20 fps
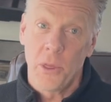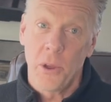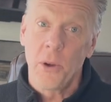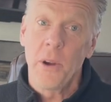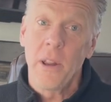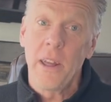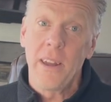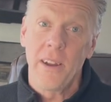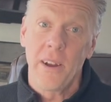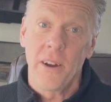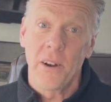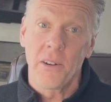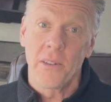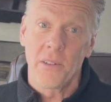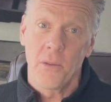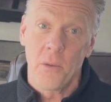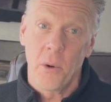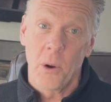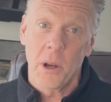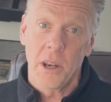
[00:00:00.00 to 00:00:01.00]
30 years
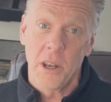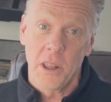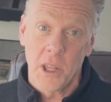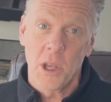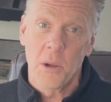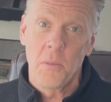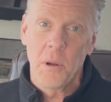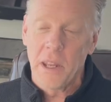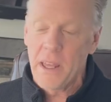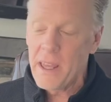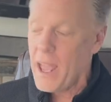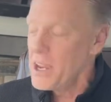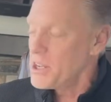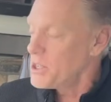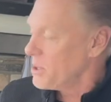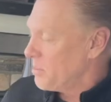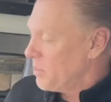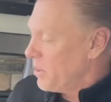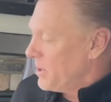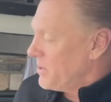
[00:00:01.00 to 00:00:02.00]
of working in the
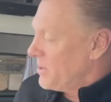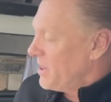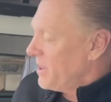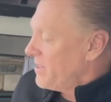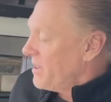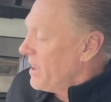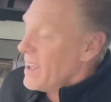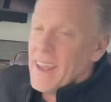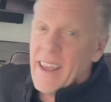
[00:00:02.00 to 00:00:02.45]
communication business